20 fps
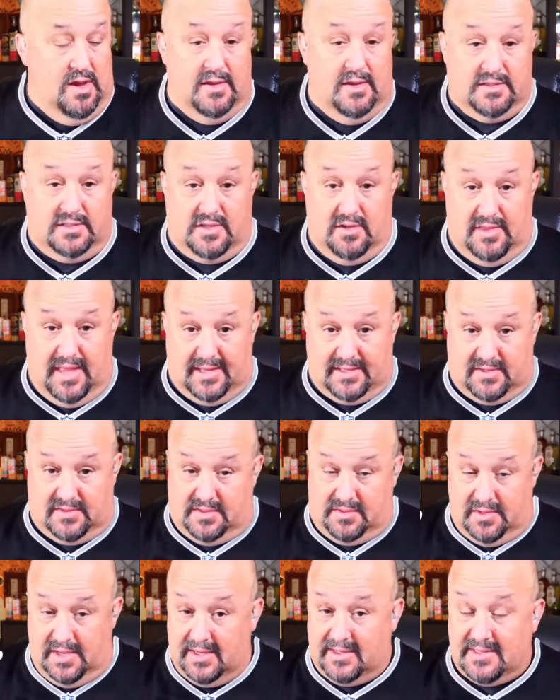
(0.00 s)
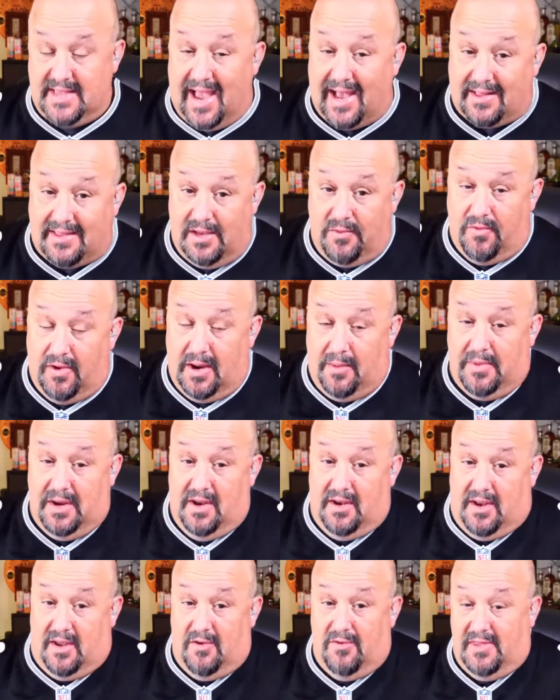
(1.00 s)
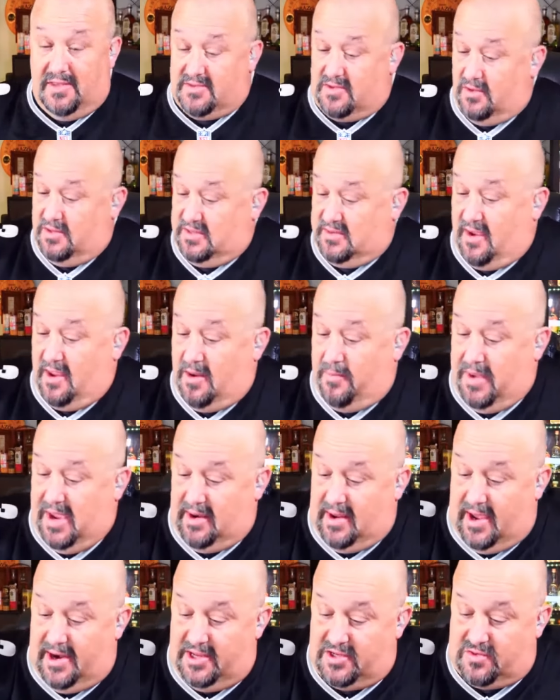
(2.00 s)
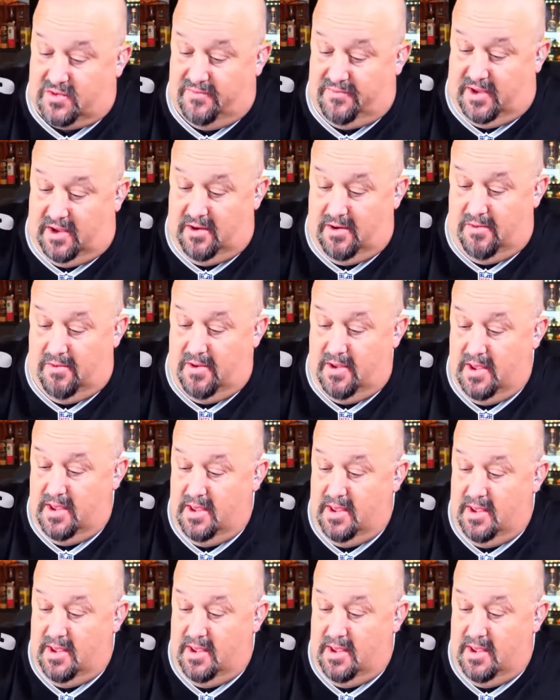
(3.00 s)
So that's exactly what I'm going to do. This is going to be an honest review.